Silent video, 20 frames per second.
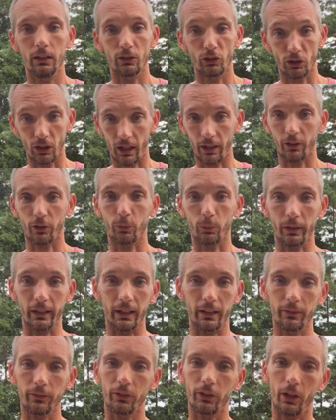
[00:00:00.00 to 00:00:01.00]
a lot of
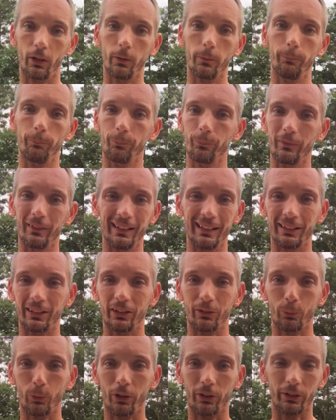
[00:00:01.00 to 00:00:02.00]
sweat. So this
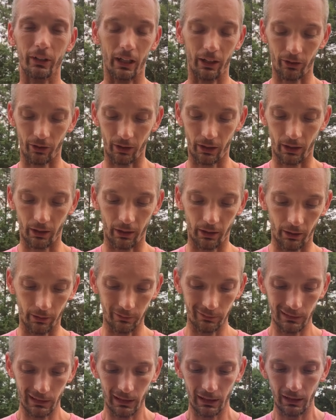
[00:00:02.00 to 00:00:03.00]
is worst case scenario.
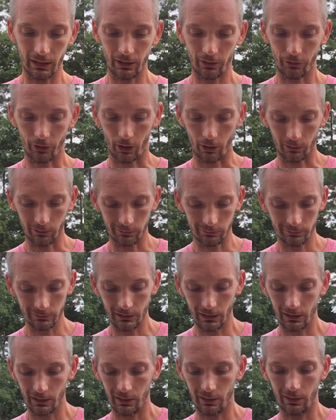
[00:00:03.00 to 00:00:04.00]
So
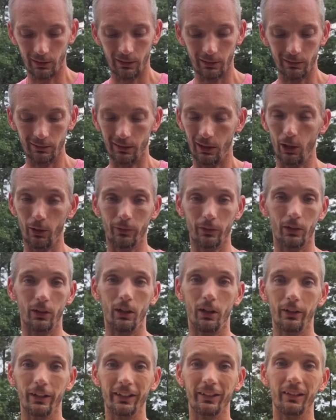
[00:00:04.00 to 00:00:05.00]

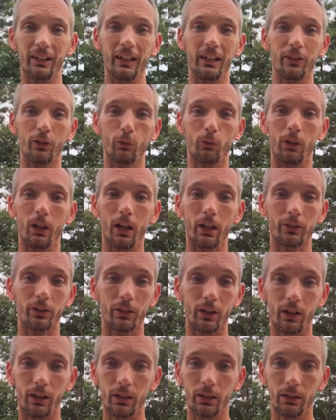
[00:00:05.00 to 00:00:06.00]
overall, this thing is a rock
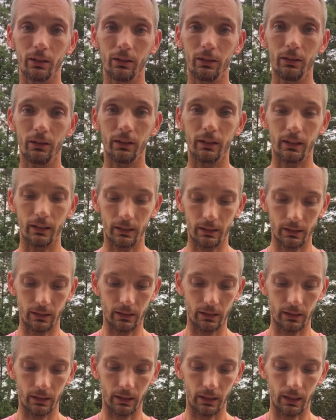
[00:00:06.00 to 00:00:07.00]
star.
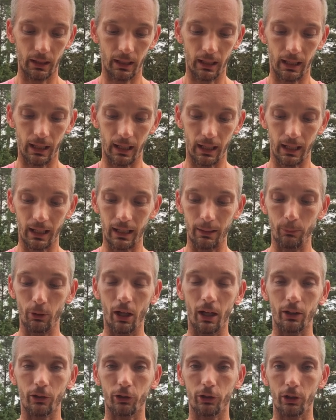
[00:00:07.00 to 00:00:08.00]
I'm
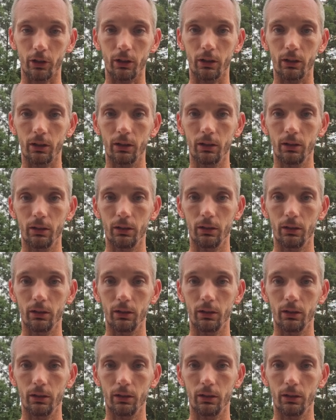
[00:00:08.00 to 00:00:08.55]
not sure